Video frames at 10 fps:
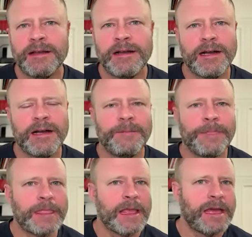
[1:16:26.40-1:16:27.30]

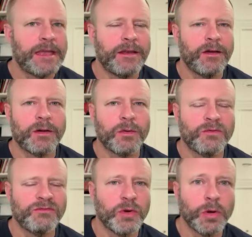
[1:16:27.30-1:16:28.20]
And our
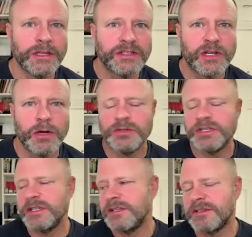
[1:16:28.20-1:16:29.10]
role as
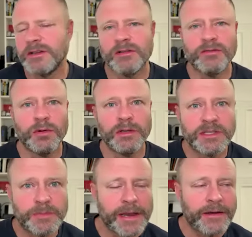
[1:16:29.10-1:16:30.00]
coaches, our role
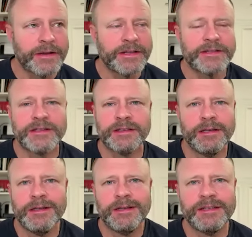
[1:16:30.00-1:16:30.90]
as parents
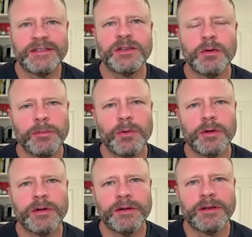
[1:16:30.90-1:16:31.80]
is so
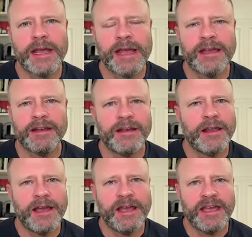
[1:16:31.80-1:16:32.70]
important.
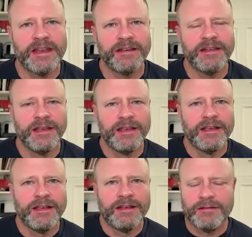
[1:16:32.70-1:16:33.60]
And
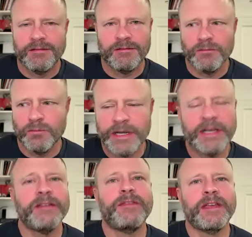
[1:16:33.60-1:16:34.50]
we
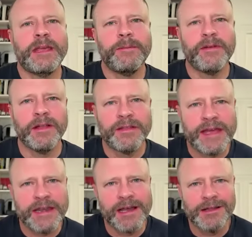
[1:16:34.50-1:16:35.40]
need to keep filling
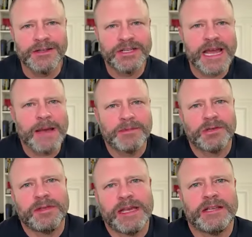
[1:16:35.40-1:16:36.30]
that knowledge gap.
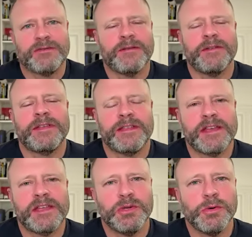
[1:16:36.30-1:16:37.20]
So thanks for everything
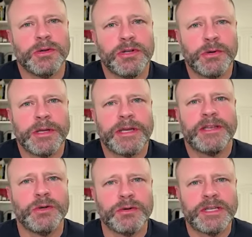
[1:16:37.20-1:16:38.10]
that you are doing
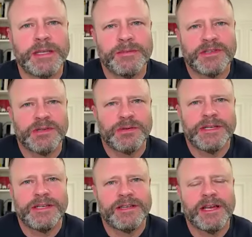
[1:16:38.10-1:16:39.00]
and your team is
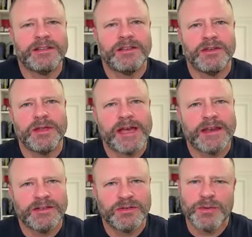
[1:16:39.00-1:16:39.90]
doing to do
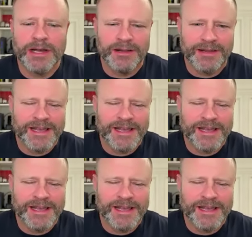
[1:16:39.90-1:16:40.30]
that as well.